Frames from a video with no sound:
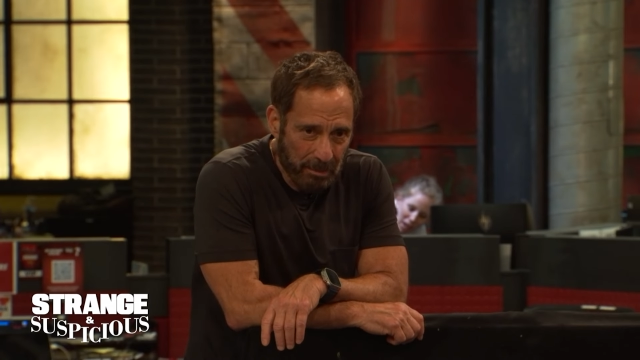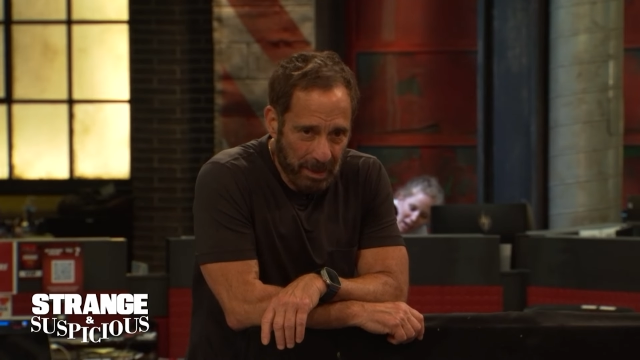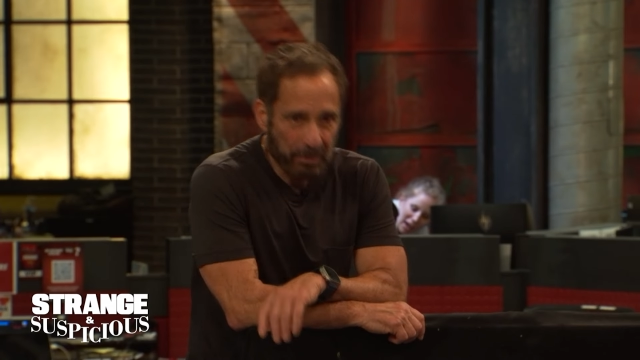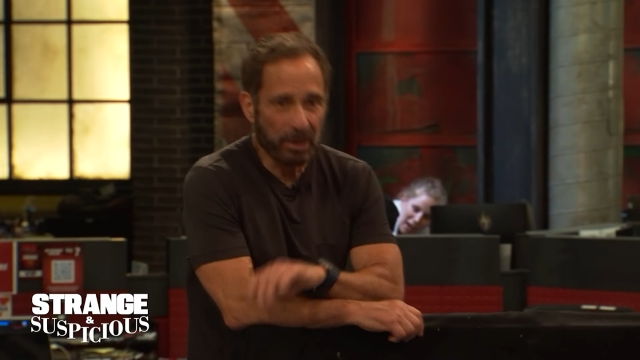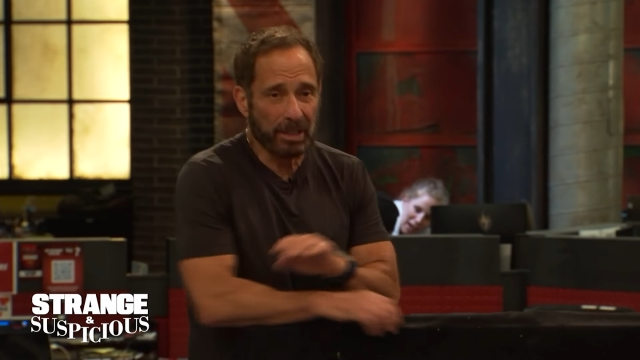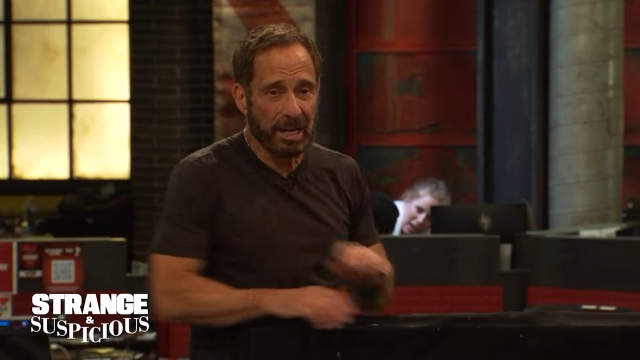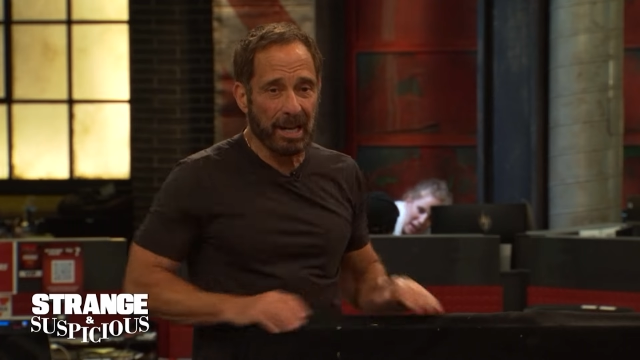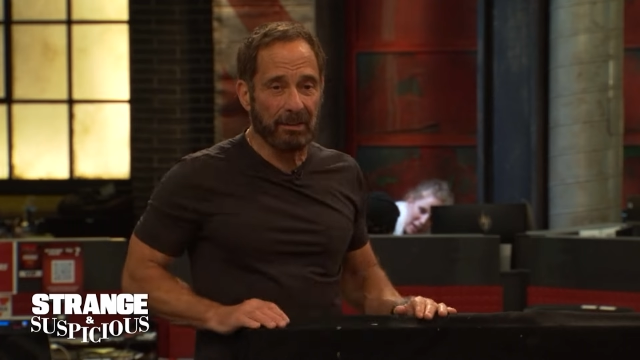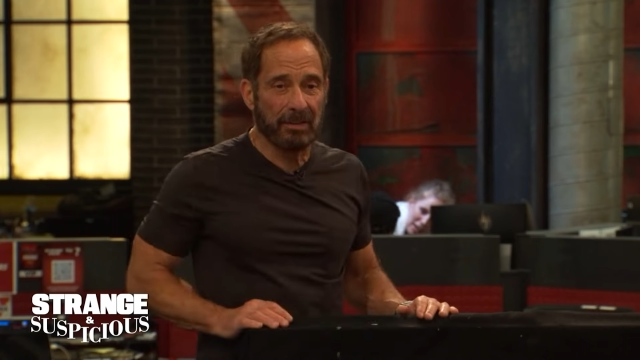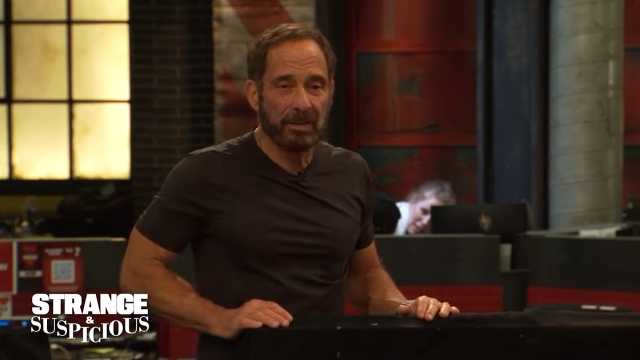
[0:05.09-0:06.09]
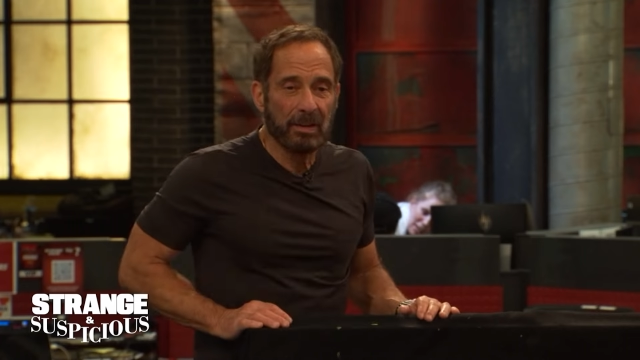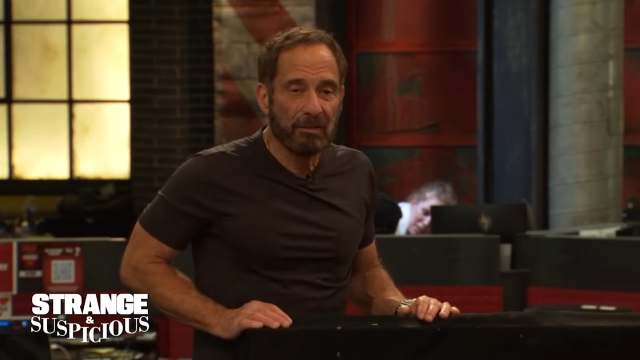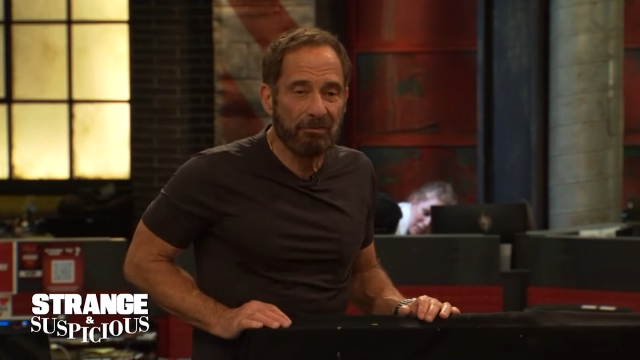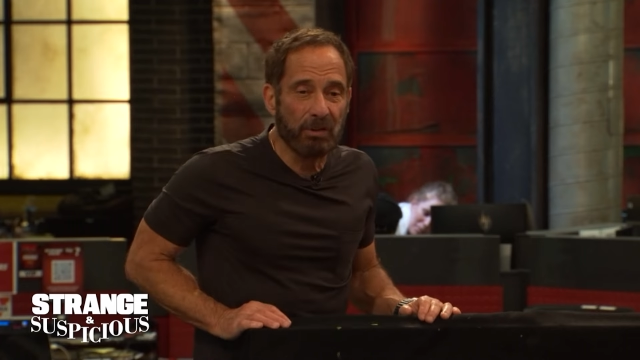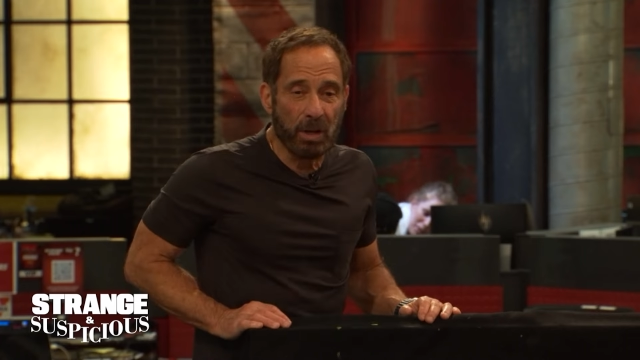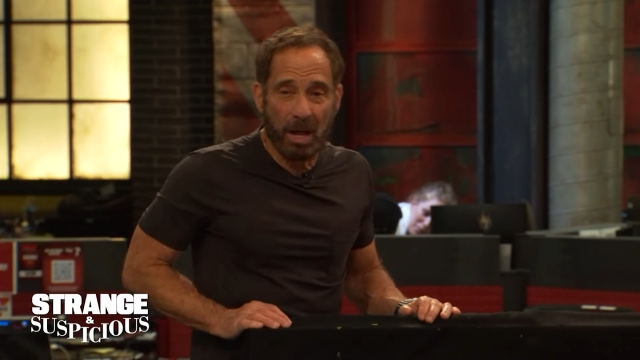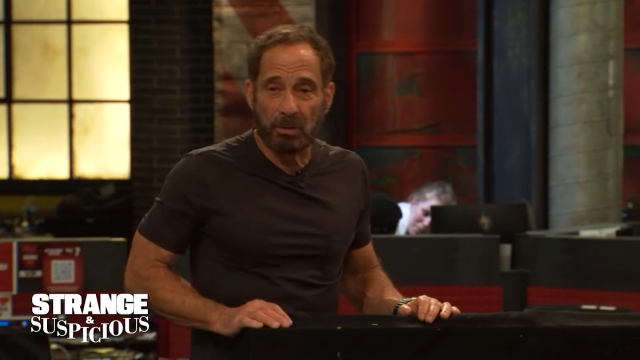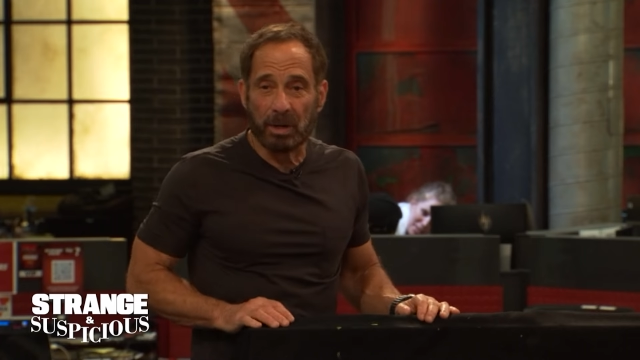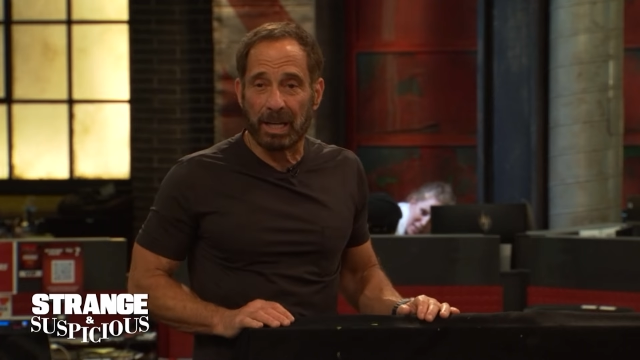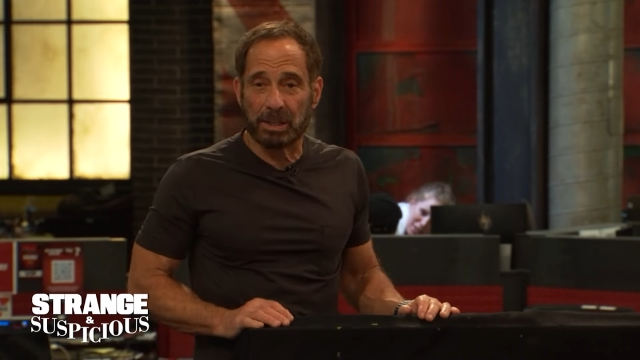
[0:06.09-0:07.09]
people are going to have full-on
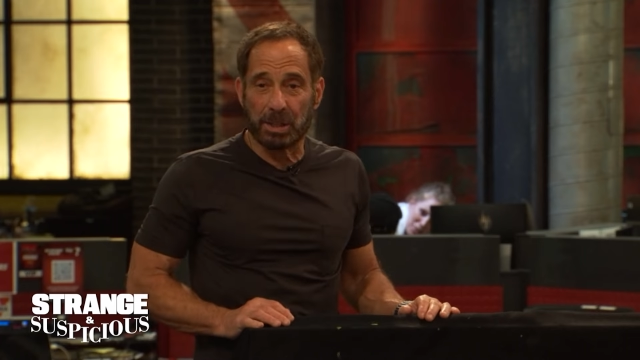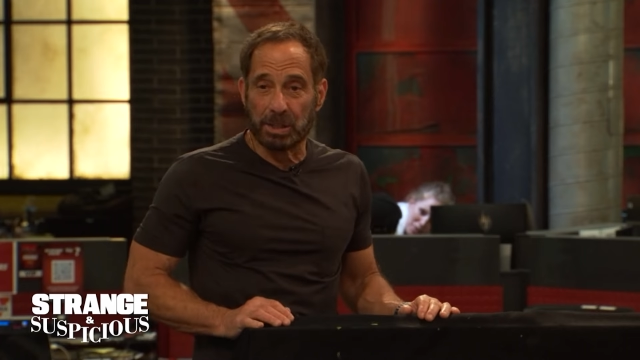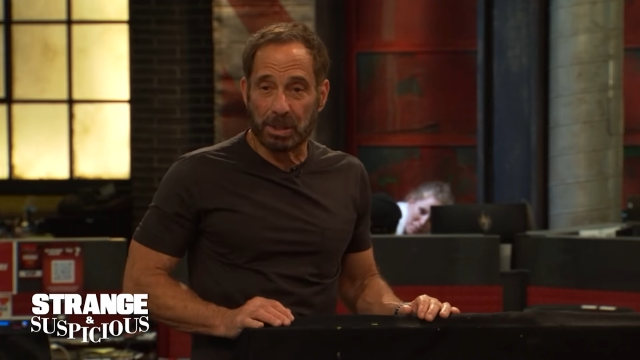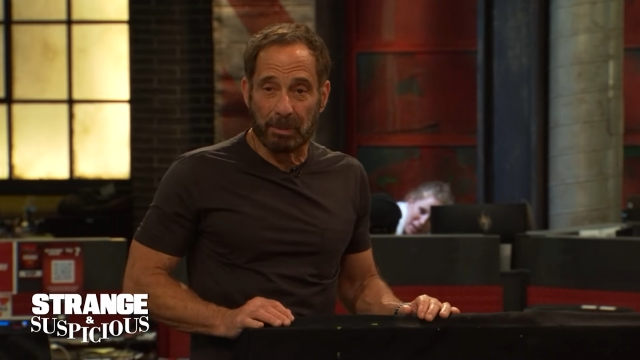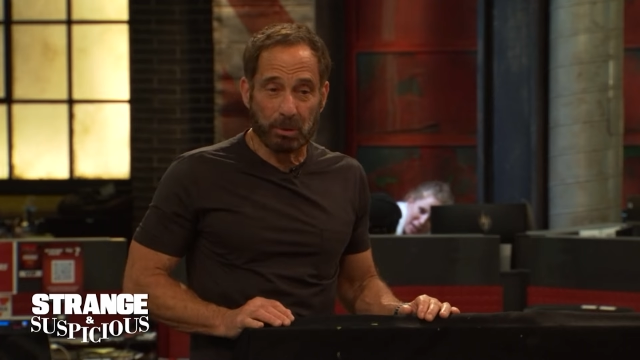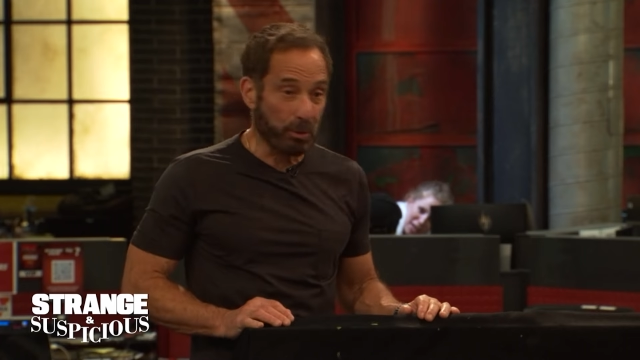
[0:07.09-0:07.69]
relationships